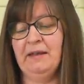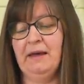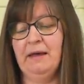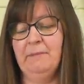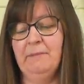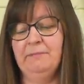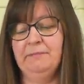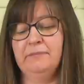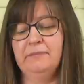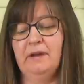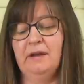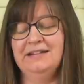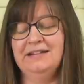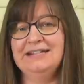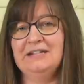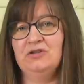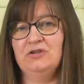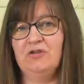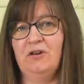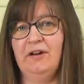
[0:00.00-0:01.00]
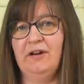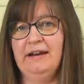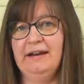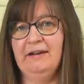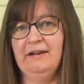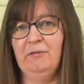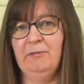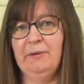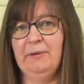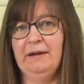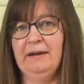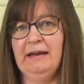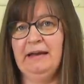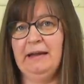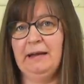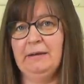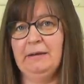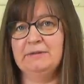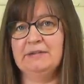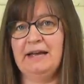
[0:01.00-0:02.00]
I did try a little bit,
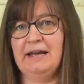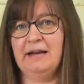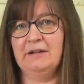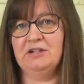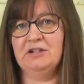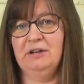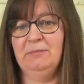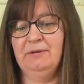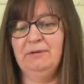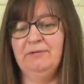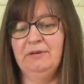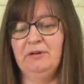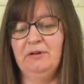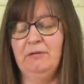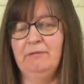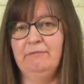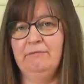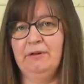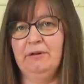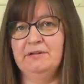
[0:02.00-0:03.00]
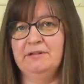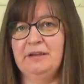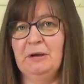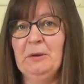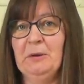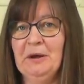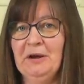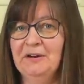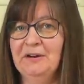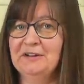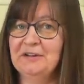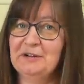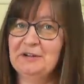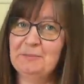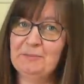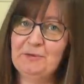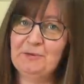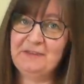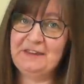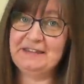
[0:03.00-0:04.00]
and I was actually a bit of a convert. So we are going to
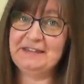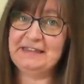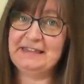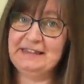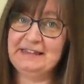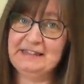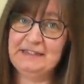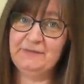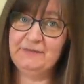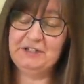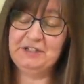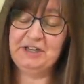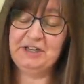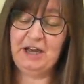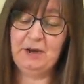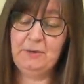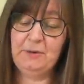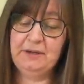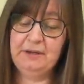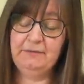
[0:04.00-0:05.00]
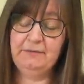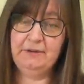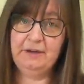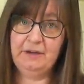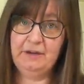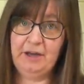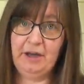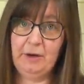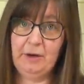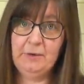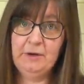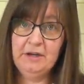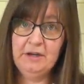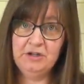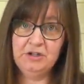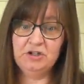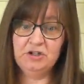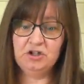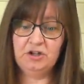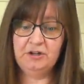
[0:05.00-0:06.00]
put that in this video and give it a go
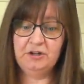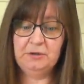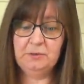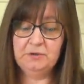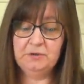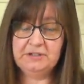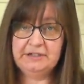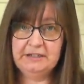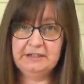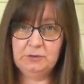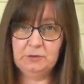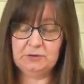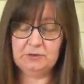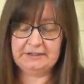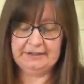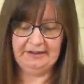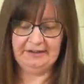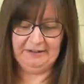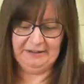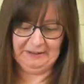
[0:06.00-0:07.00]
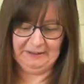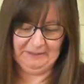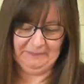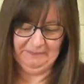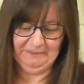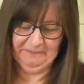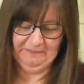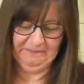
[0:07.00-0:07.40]
to show you what it looks like.